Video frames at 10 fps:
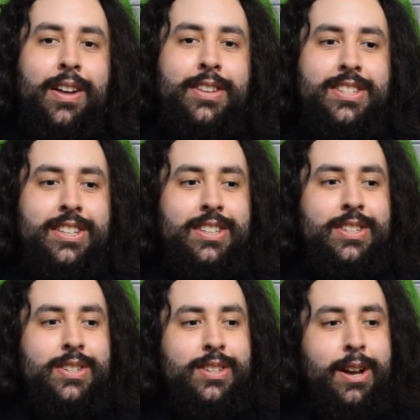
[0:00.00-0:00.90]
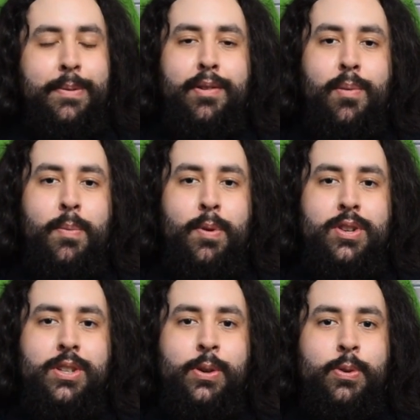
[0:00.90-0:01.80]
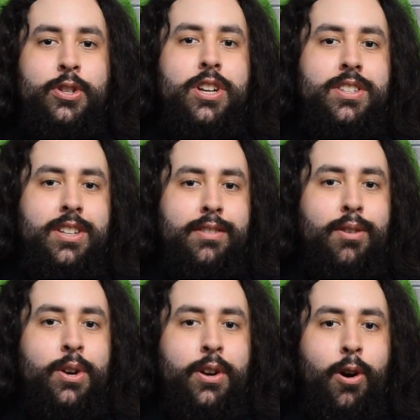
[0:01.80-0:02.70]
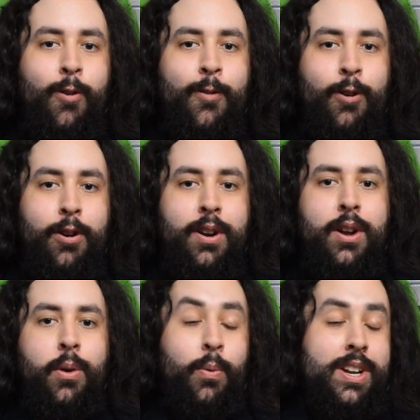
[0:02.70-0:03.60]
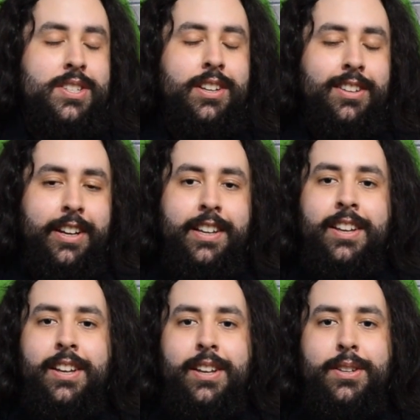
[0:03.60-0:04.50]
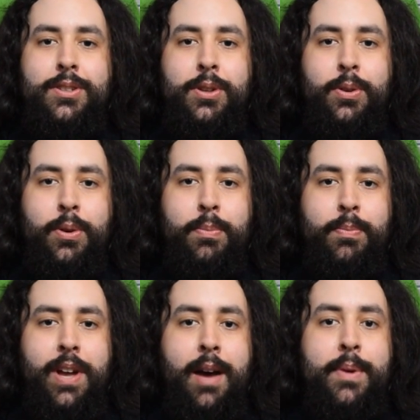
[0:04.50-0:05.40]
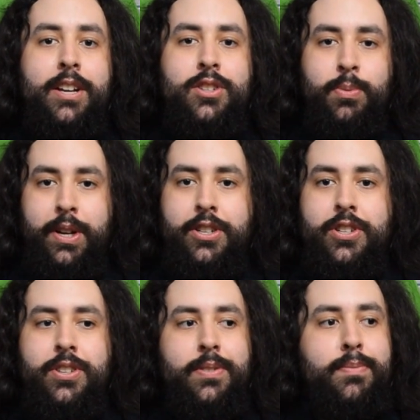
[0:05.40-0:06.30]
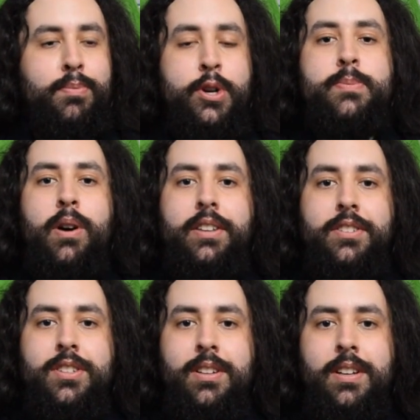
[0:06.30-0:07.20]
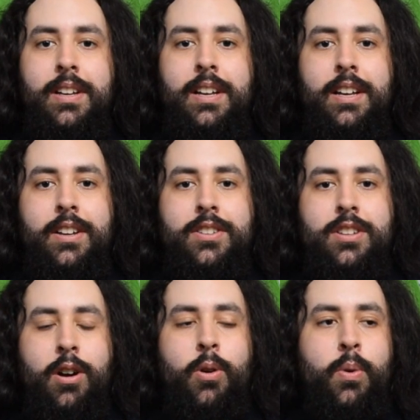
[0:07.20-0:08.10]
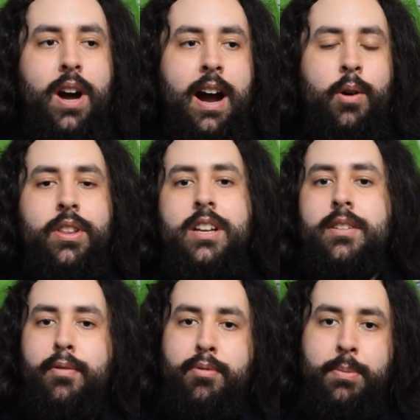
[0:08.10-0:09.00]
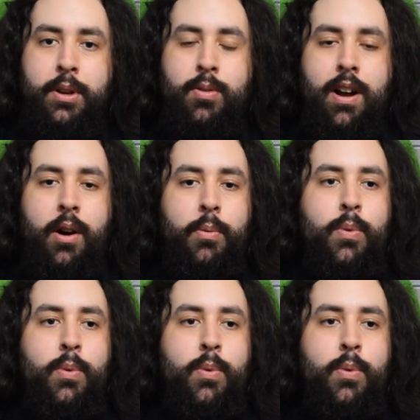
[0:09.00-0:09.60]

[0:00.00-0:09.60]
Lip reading: This is coming from a person who just converted over recently to MX Switch push buttons. So how are they different from the Crown?